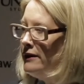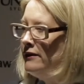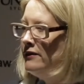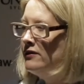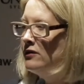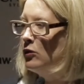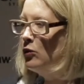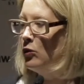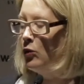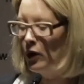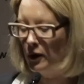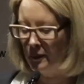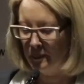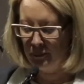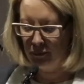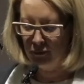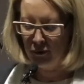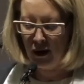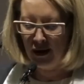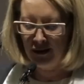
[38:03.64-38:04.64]
is, what
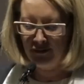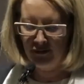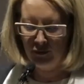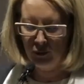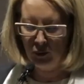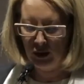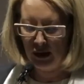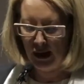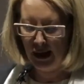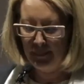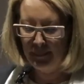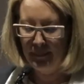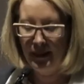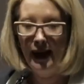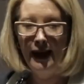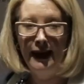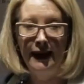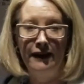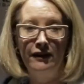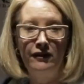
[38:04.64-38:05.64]
price will I
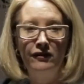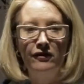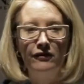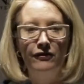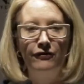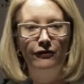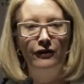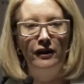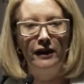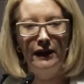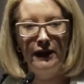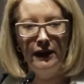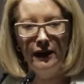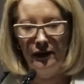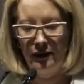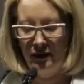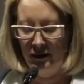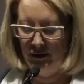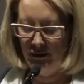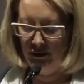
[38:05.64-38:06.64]
pay to fit
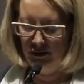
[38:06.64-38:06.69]
in?